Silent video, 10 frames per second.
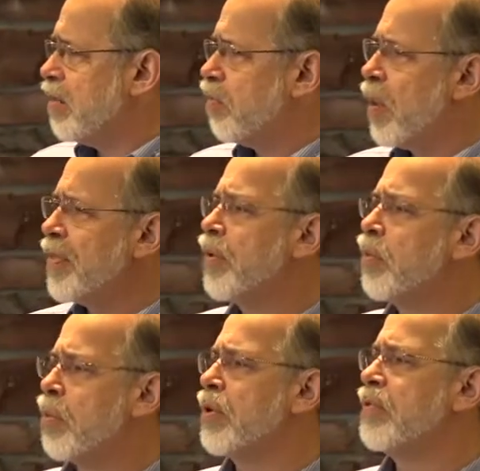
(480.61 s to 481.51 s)
of what the
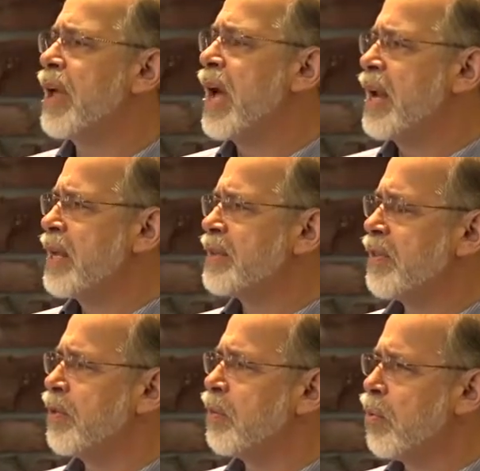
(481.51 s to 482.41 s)
Word of God is
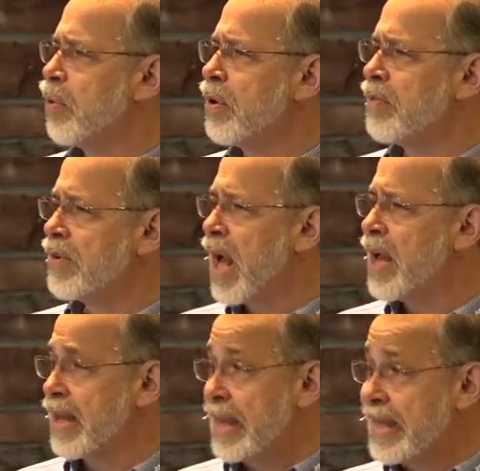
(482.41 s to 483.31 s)
that the Word of
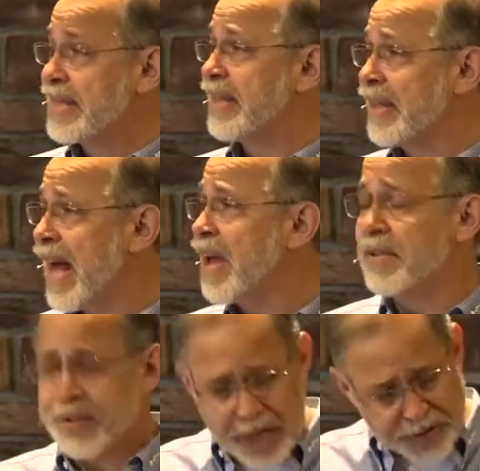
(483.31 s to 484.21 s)
God is alive.
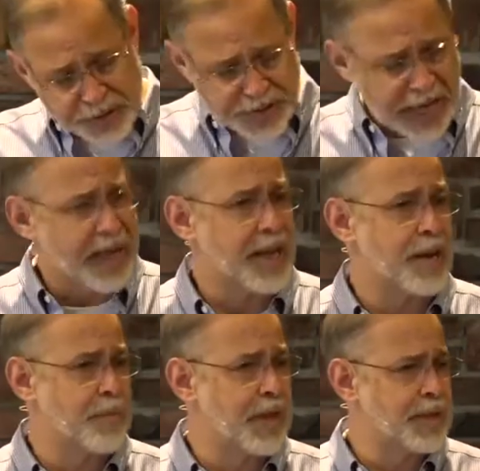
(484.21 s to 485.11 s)
It's not just ink on
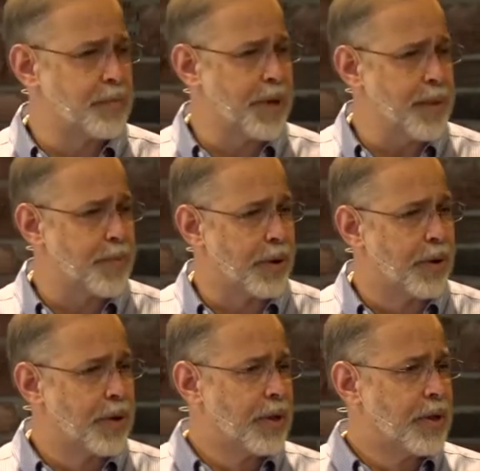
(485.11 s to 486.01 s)
a piece of paper
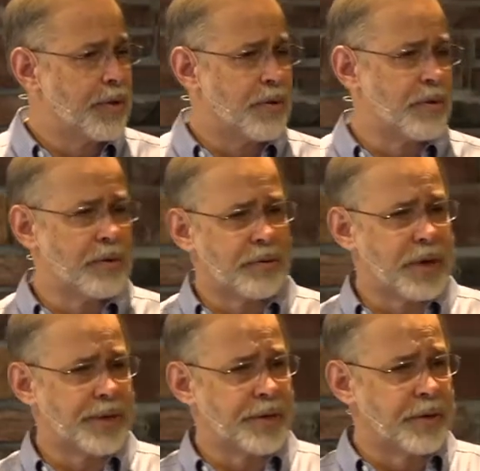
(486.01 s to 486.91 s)
or
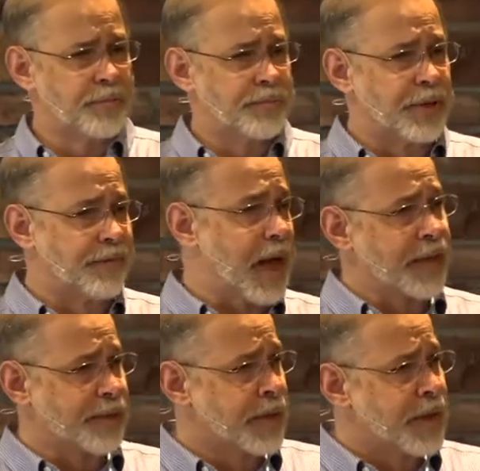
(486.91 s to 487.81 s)
on your
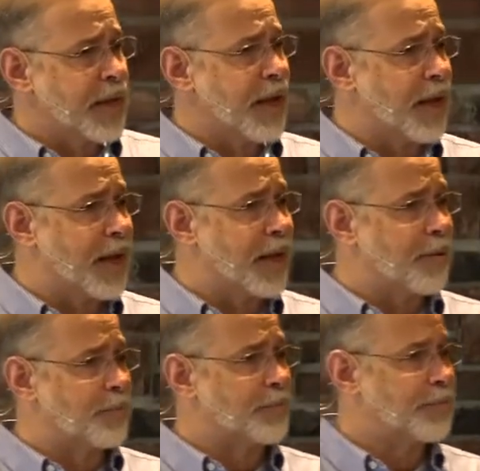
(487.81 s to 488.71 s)
device.
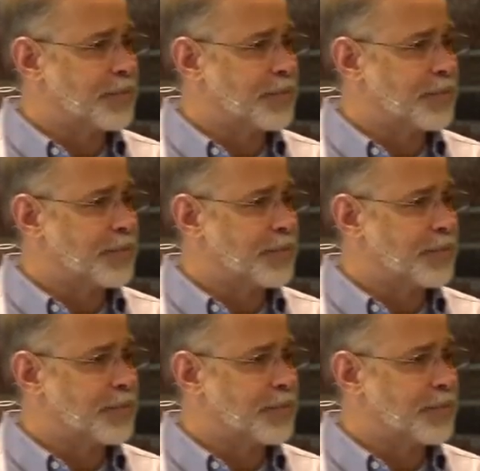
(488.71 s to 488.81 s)
Um,